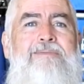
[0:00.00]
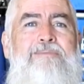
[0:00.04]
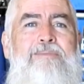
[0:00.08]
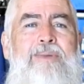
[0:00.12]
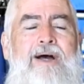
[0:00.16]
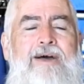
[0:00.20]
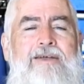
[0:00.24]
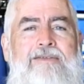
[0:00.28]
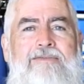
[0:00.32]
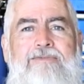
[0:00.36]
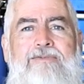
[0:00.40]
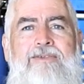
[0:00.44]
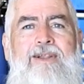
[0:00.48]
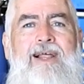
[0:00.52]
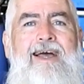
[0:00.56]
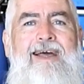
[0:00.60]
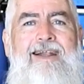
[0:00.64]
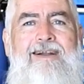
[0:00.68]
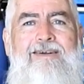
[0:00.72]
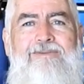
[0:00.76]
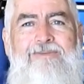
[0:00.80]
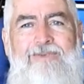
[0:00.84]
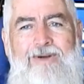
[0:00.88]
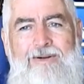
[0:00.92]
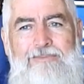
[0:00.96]
both
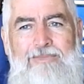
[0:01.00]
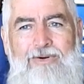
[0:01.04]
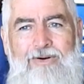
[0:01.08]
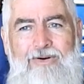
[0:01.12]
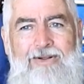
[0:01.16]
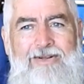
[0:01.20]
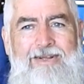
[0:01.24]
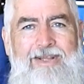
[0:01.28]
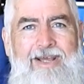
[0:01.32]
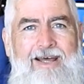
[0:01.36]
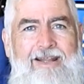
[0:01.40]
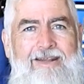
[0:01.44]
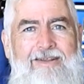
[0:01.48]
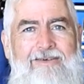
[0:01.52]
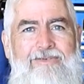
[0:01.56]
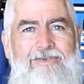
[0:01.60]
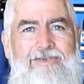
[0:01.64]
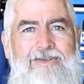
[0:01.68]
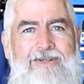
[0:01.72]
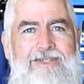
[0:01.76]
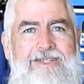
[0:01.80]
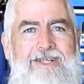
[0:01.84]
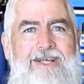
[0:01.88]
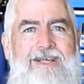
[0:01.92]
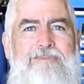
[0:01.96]
flat, one behind the other
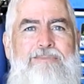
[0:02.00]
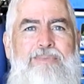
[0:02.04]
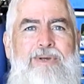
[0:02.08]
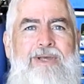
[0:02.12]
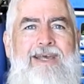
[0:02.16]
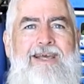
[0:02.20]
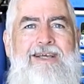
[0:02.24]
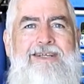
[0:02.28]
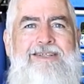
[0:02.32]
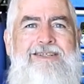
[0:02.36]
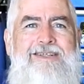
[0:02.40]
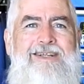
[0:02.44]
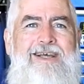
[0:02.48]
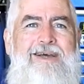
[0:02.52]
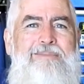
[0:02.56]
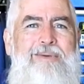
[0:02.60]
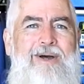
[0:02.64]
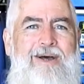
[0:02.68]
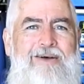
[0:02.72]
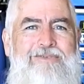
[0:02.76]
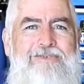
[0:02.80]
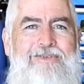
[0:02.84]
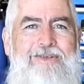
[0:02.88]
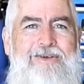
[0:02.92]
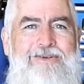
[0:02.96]
with the GPS, and they
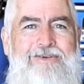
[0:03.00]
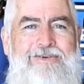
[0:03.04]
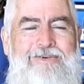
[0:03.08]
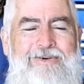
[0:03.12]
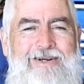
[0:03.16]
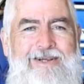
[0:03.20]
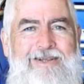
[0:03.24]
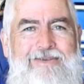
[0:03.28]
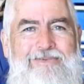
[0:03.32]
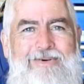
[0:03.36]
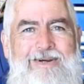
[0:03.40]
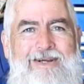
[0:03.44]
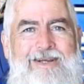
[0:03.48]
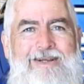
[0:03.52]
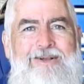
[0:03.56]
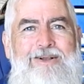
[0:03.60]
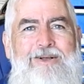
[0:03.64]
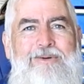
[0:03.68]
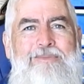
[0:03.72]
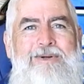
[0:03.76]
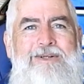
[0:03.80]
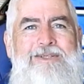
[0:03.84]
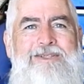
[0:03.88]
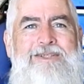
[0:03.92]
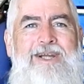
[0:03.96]
both do 23
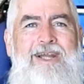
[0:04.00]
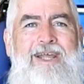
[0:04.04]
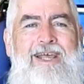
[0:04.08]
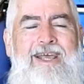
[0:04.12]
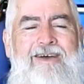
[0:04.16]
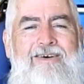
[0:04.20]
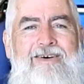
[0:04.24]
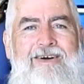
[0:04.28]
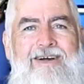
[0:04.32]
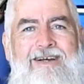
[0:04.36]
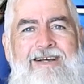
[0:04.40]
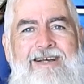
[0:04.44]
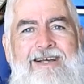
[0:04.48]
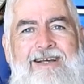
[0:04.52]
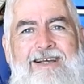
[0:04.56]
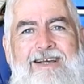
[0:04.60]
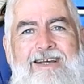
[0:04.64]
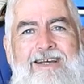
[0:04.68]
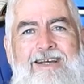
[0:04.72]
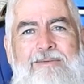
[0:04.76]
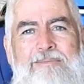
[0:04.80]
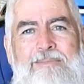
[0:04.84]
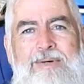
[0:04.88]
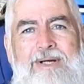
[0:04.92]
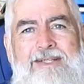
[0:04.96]
kilometres an hour.
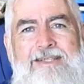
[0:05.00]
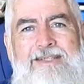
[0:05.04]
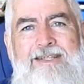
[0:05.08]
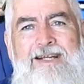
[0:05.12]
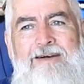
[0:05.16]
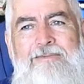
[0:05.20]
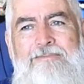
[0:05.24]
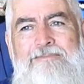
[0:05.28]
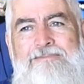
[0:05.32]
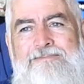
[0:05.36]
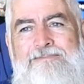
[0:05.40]
But